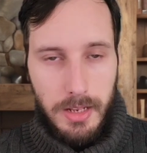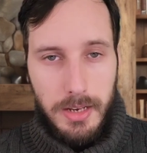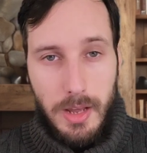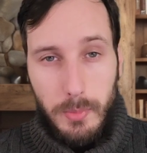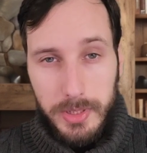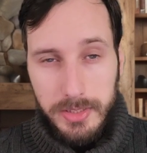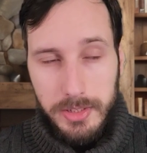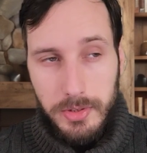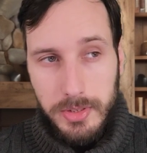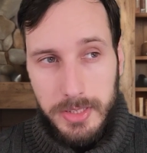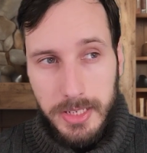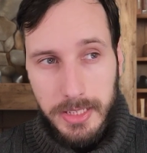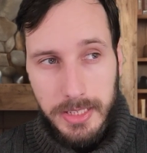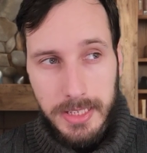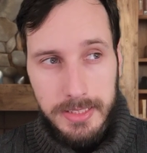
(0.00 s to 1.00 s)
Now, what's
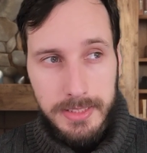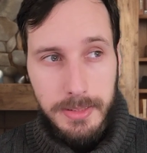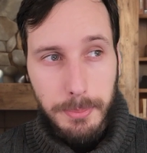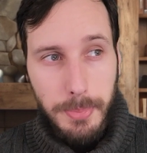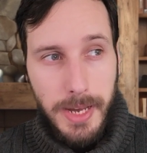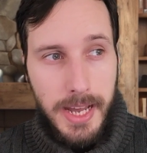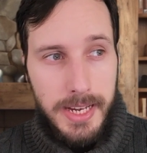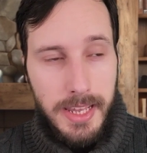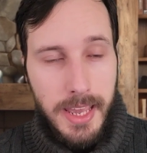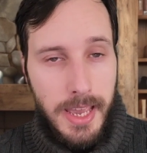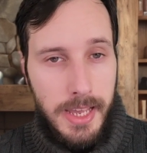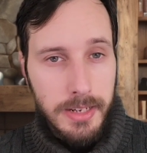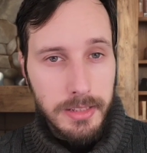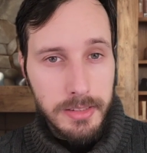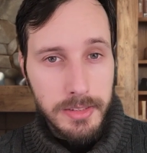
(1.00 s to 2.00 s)
interesting is the body
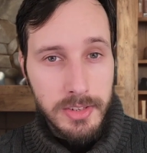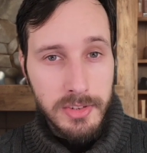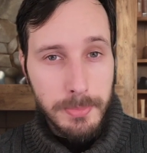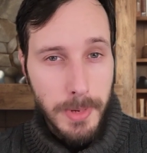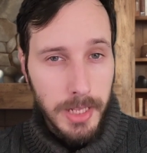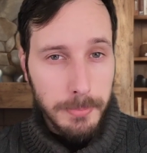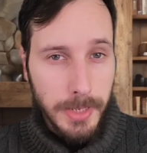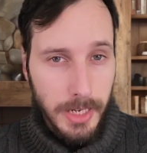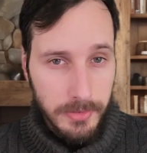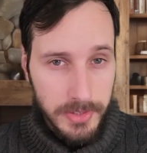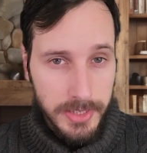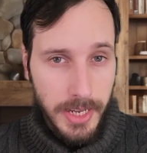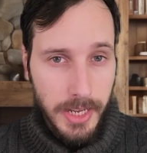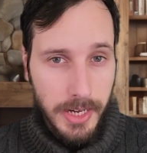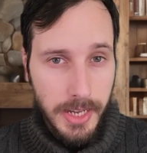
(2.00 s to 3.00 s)
handles small amount of
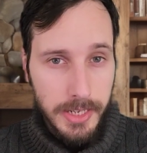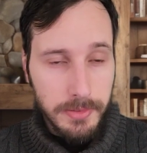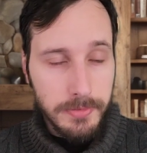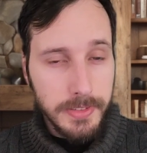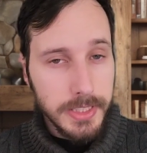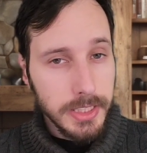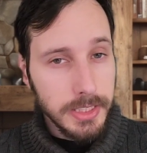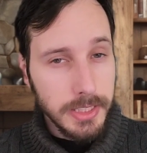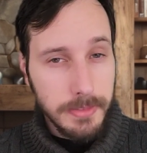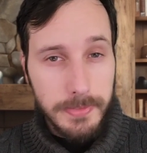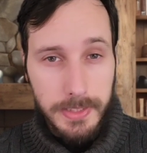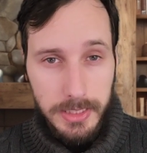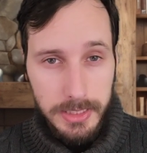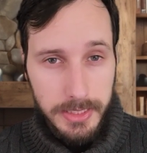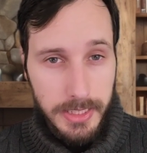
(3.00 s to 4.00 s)
cyanide very
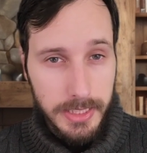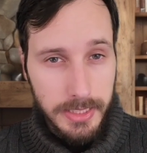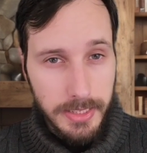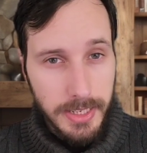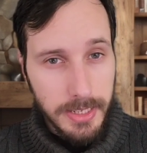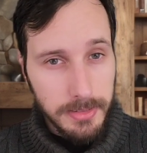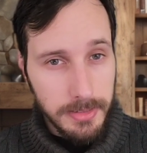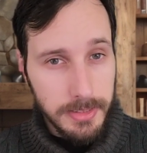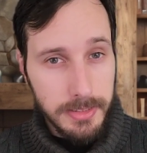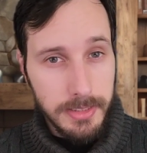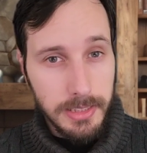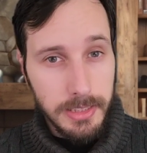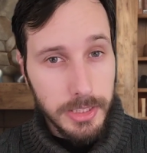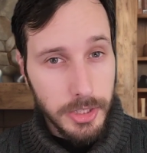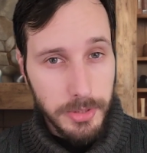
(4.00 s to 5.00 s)
differently than it does
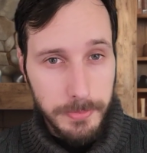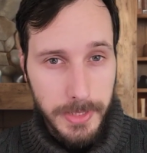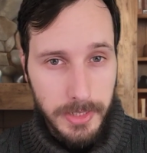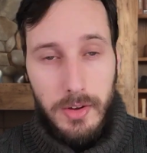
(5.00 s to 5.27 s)
the large amount.